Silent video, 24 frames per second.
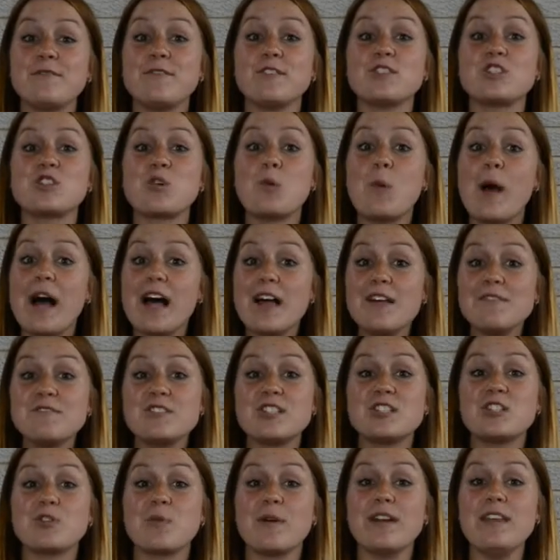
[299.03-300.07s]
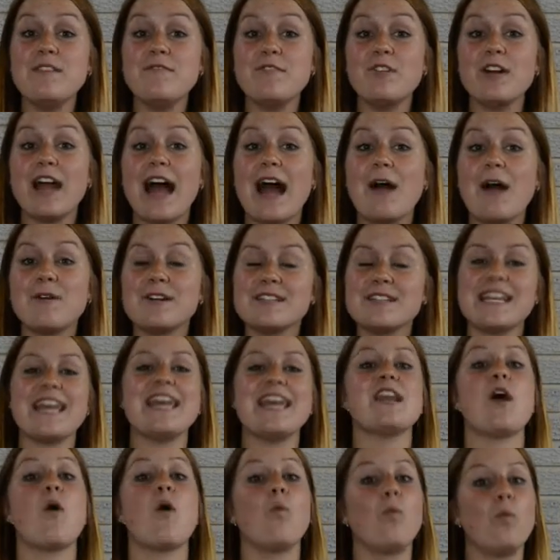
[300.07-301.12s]
for 12 to 24 hours
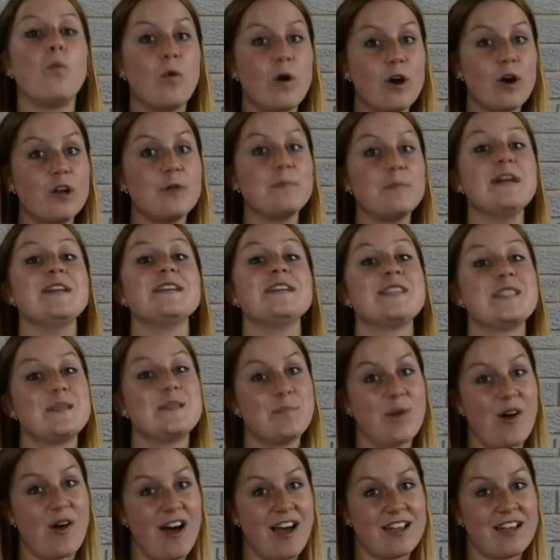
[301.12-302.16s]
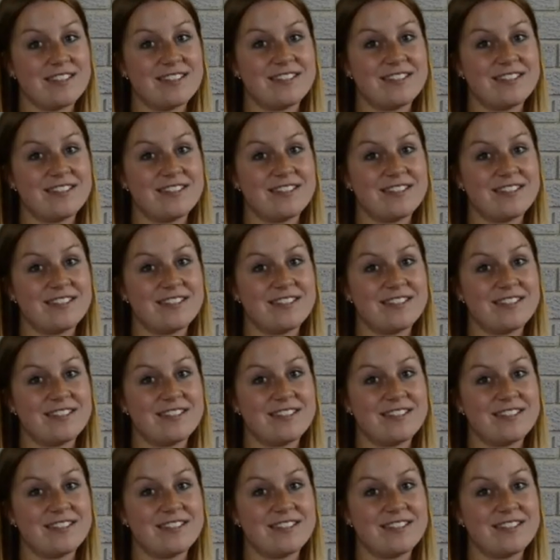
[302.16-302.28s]
in a warm spot.